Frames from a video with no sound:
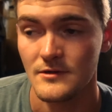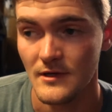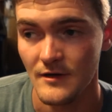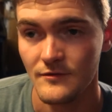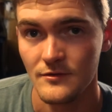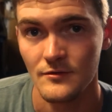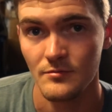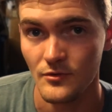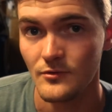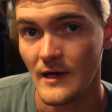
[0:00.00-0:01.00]
you have to
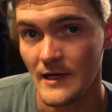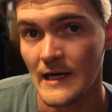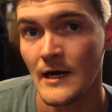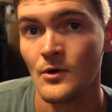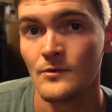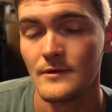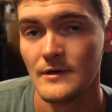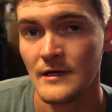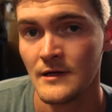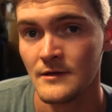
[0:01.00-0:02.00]
pull that out,
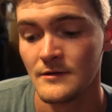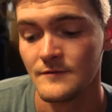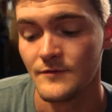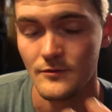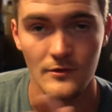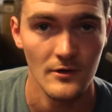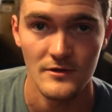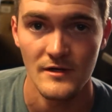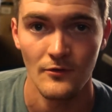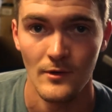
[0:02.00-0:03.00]
and fluid
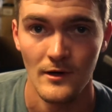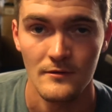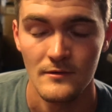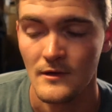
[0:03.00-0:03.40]
goes everywhere.